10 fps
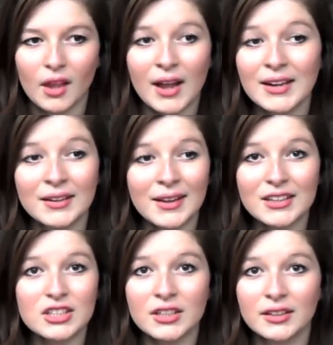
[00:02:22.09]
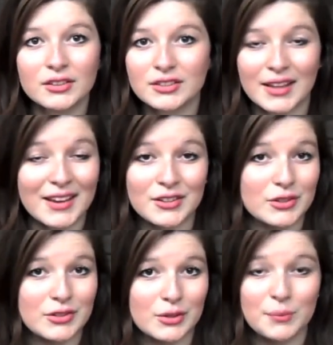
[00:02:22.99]
I didn't actually understand
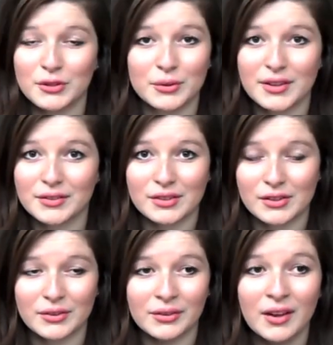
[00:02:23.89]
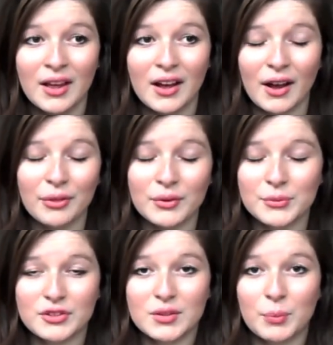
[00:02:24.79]
YouTube 2 years ago. I thought it
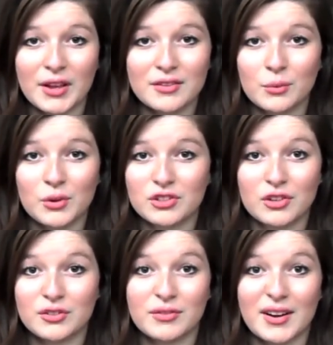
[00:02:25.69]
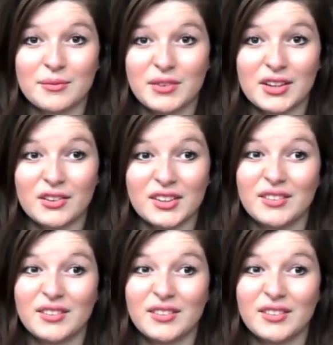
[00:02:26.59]
was just a place to watch loads of random videos.